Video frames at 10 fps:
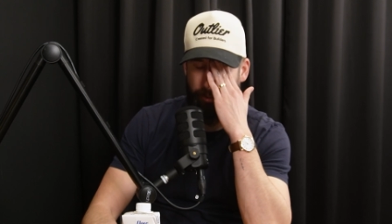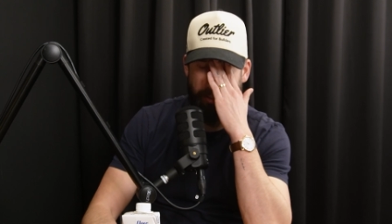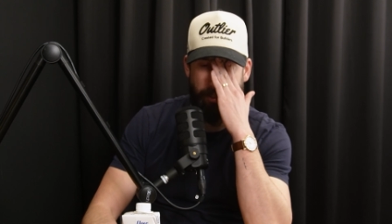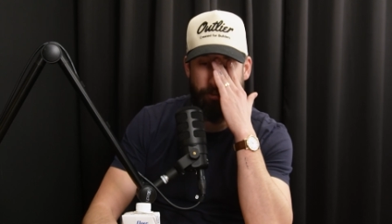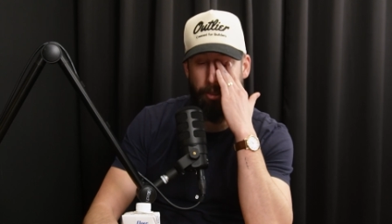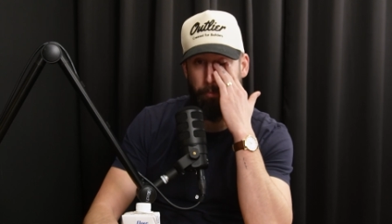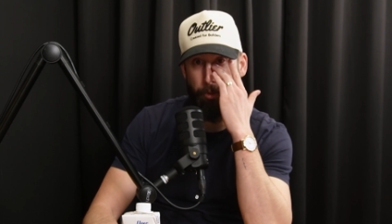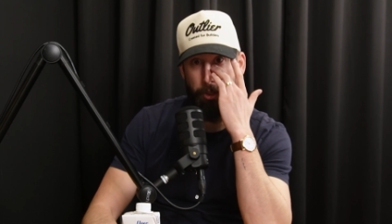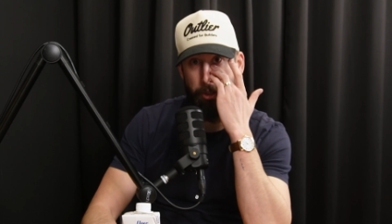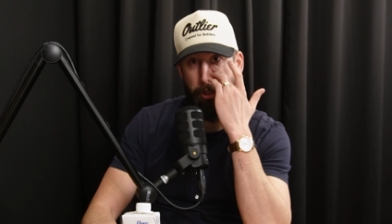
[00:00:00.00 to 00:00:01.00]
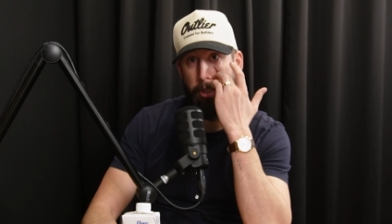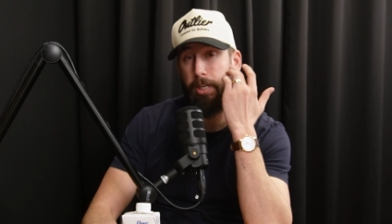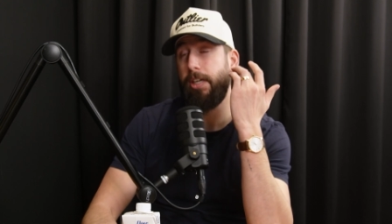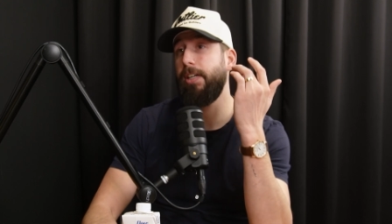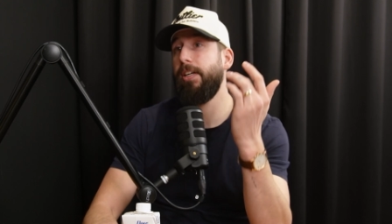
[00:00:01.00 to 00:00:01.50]
right now, and I'm really
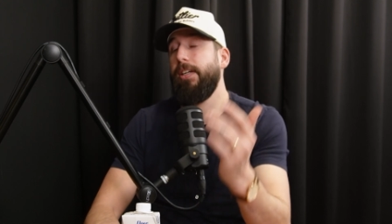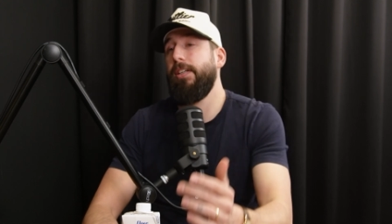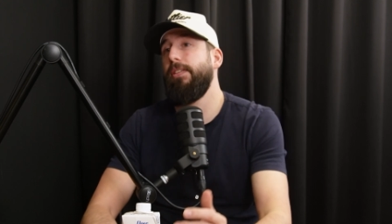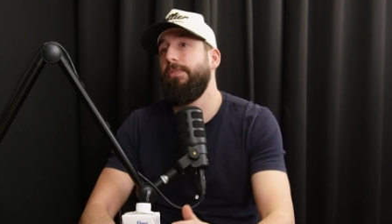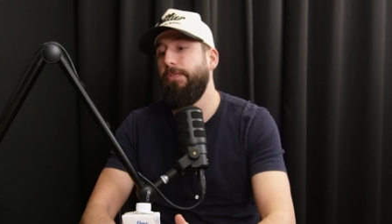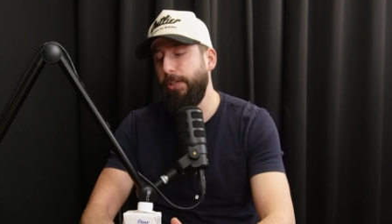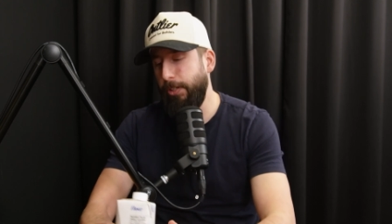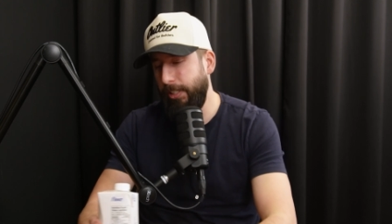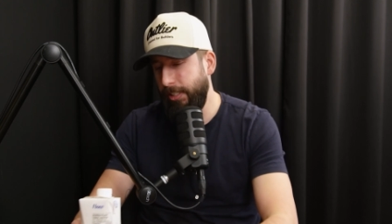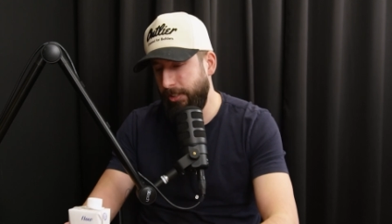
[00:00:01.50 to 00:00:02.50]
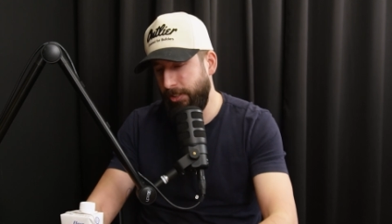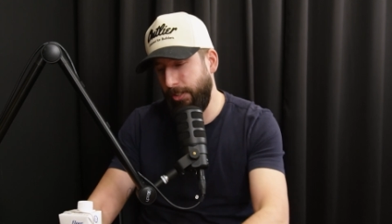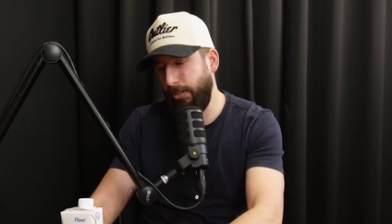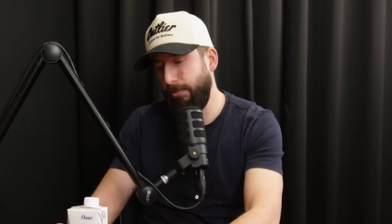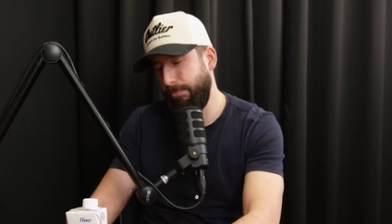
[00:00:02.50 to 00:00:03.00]
feeling it.
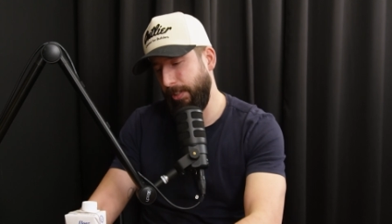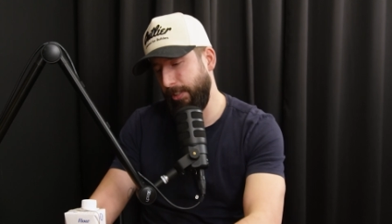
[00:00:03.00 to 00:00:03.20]
So I